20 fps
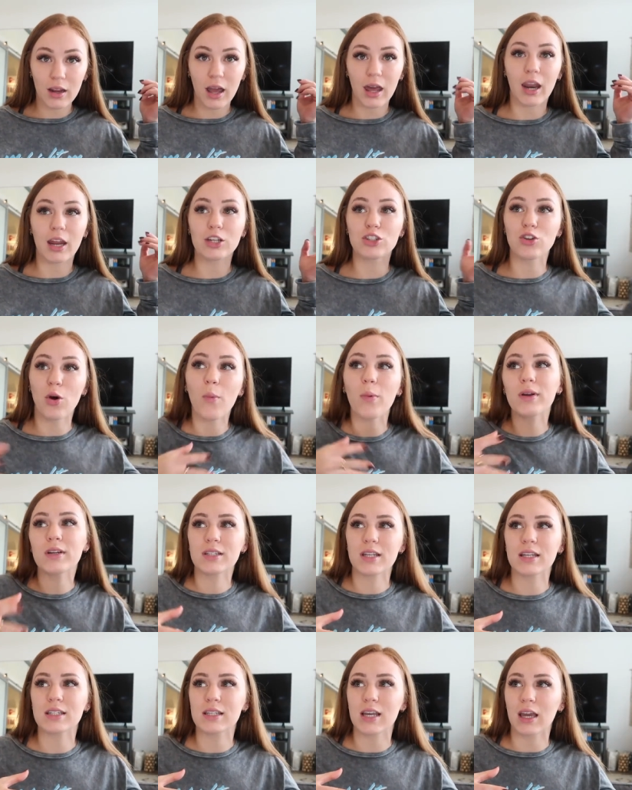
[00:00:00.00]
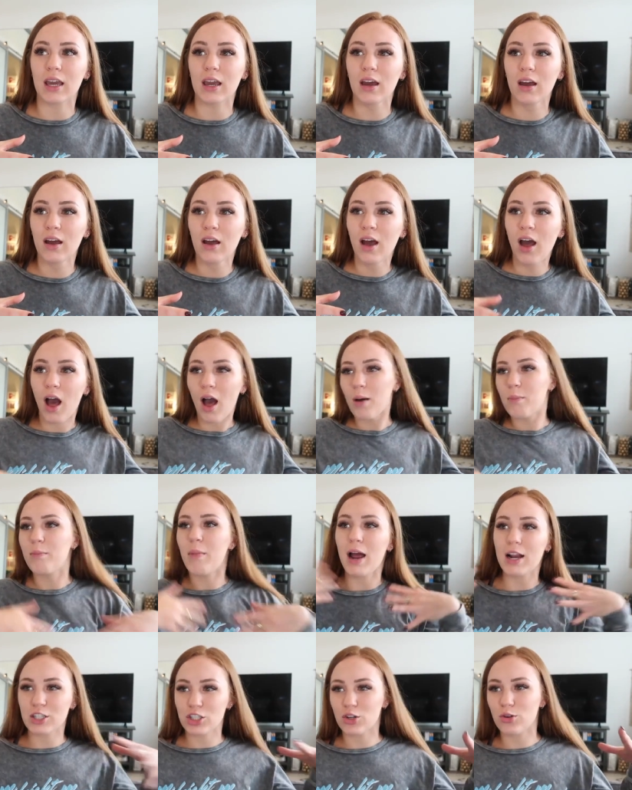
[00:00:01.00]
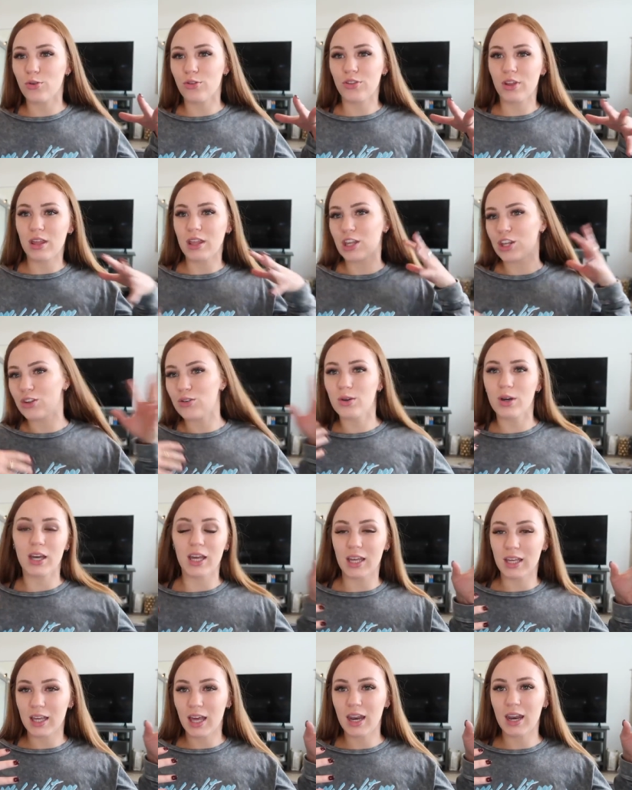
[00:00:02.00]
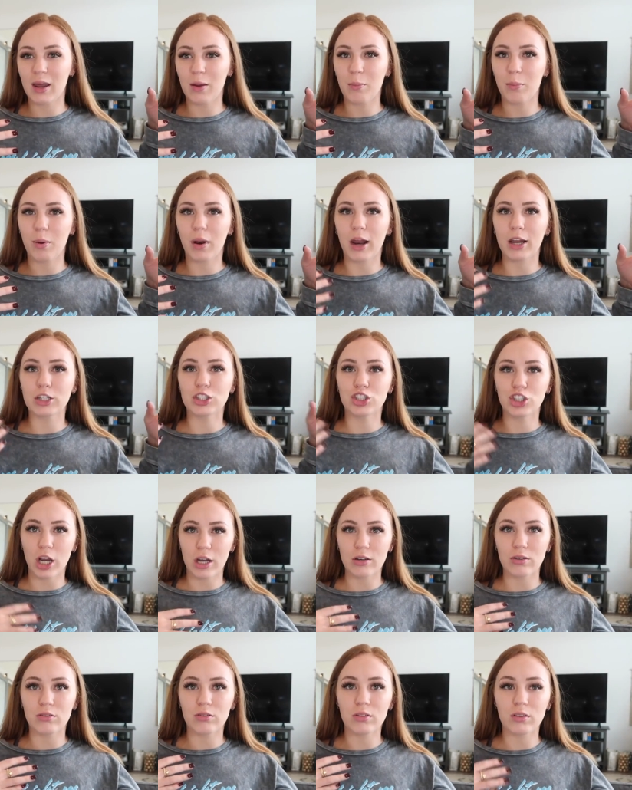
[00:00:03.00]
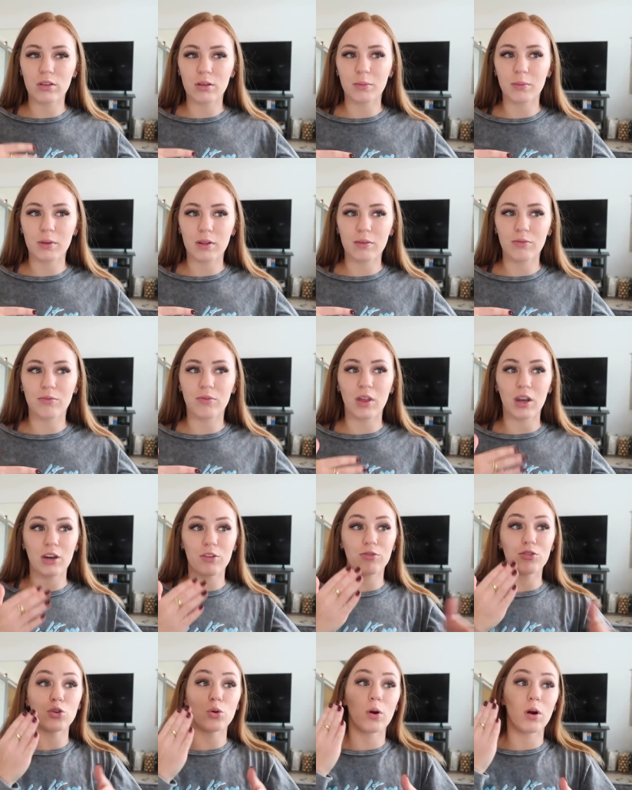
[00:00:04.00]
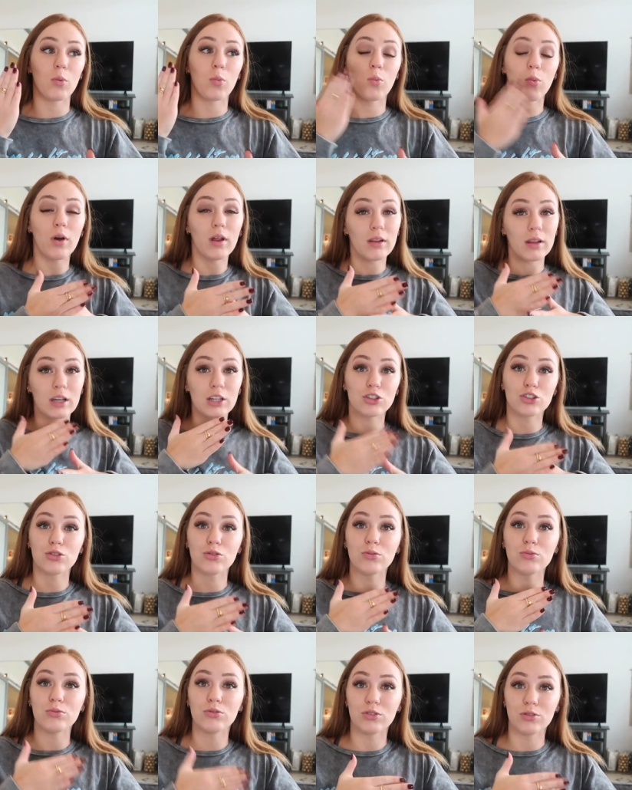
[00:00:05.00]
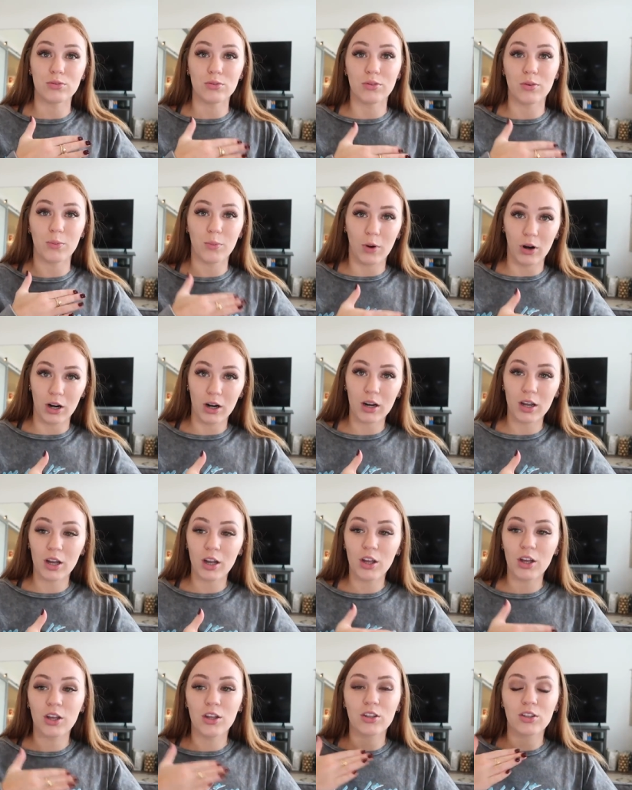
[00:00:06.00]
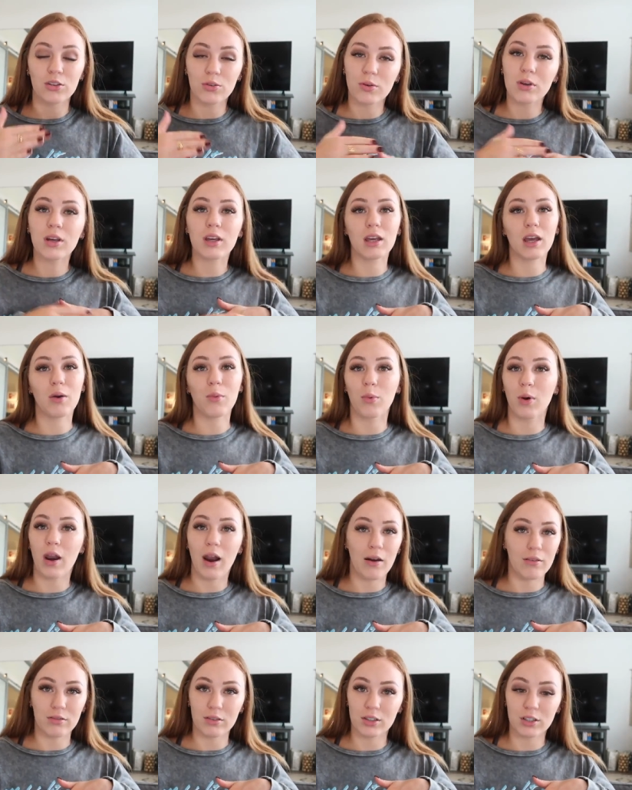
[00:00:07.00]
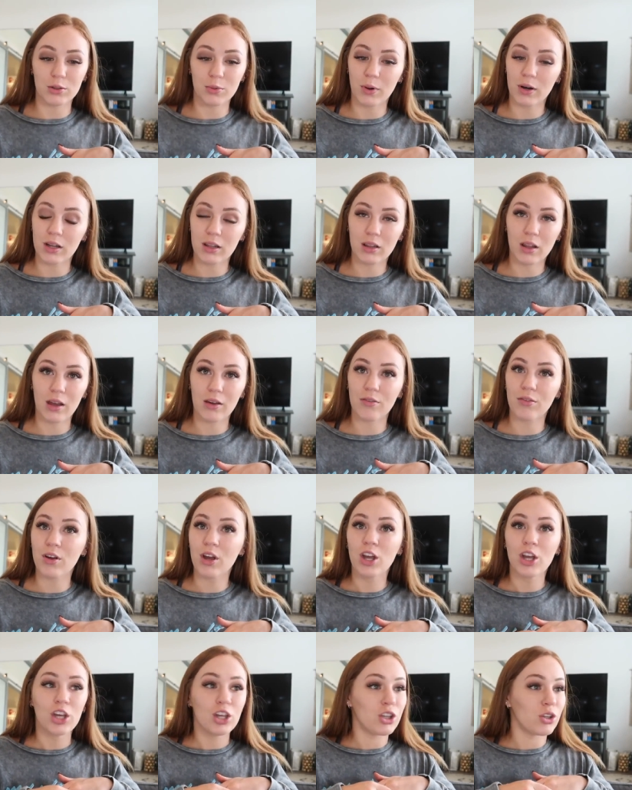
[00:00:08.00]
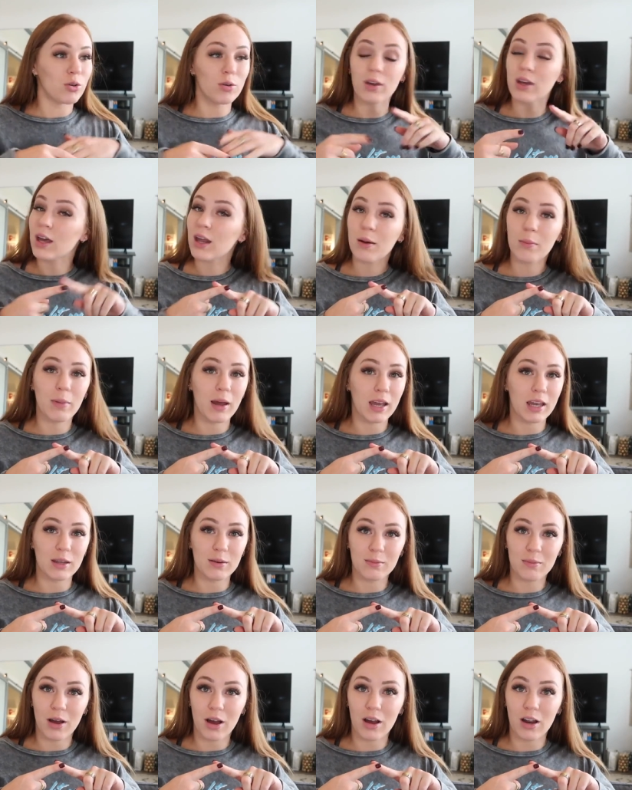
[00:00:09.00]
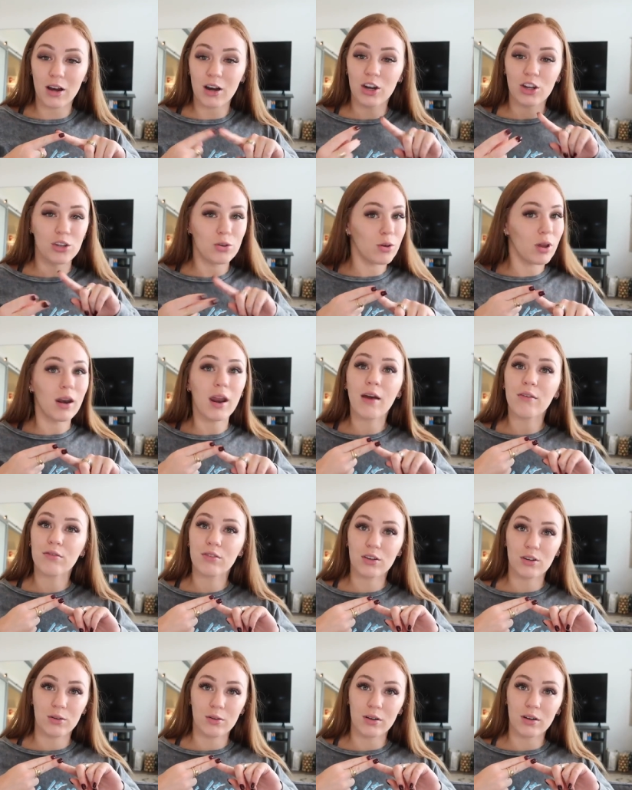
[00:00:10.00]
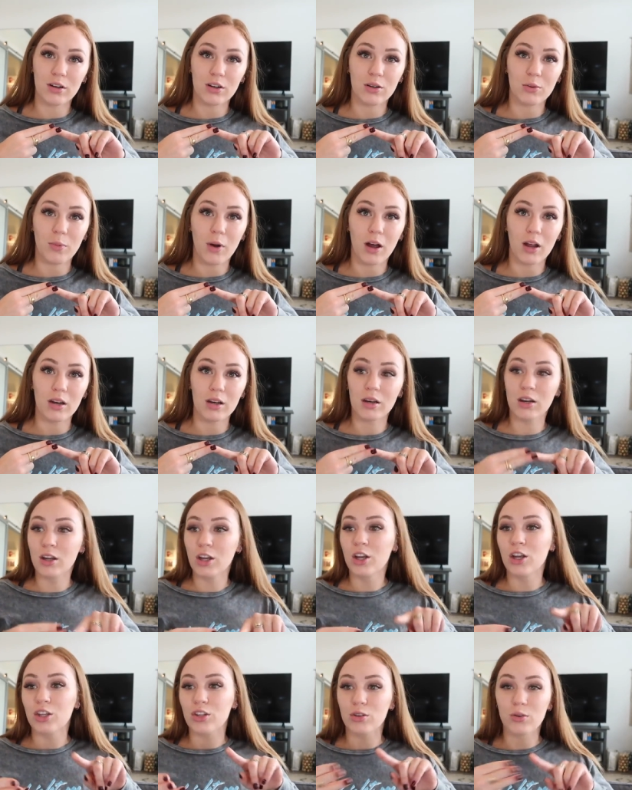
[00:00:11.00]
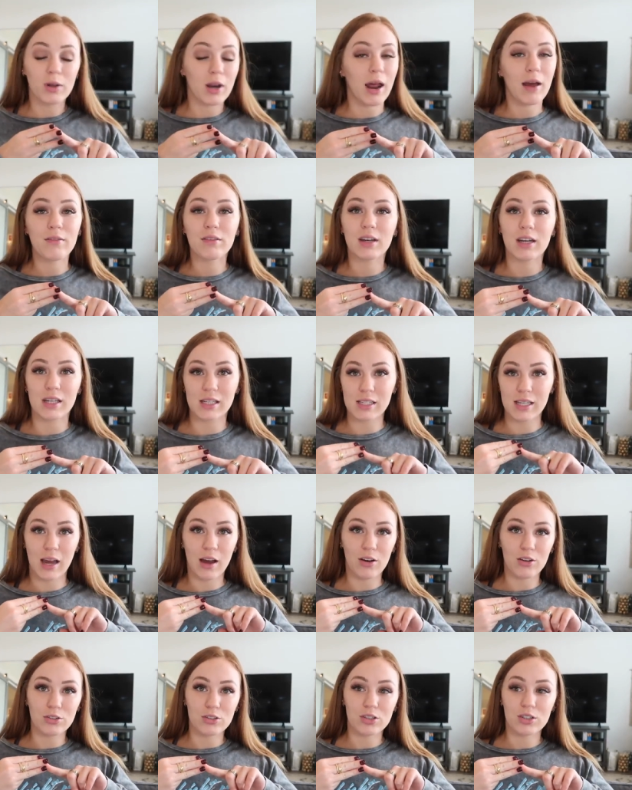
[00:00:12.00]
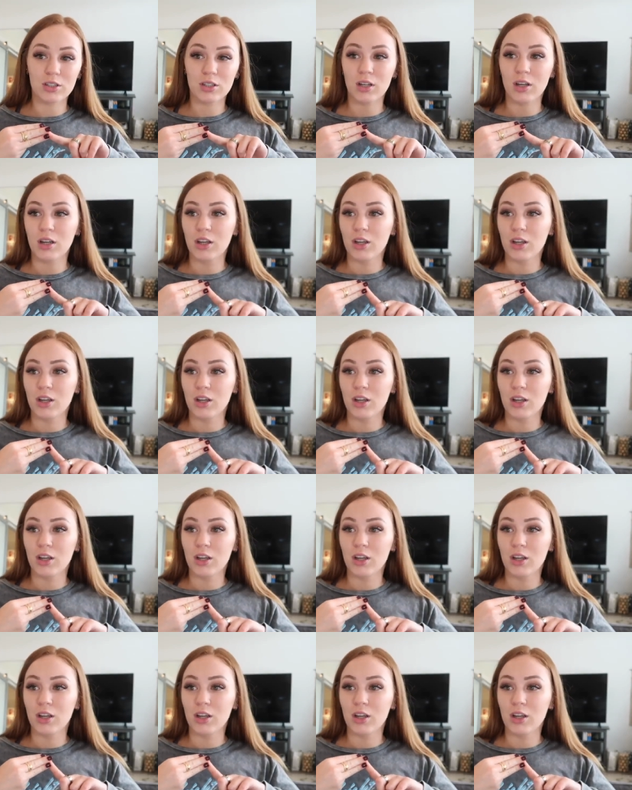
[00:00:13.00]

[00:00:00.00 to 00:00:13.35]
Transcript: And I don't want to say it's like a magical thing that you can get it, but I genuinely believe that if you are willing to do the work, you can get whatever you want in life. You can get a banging bod. You can have the career you want. You can have a nice house.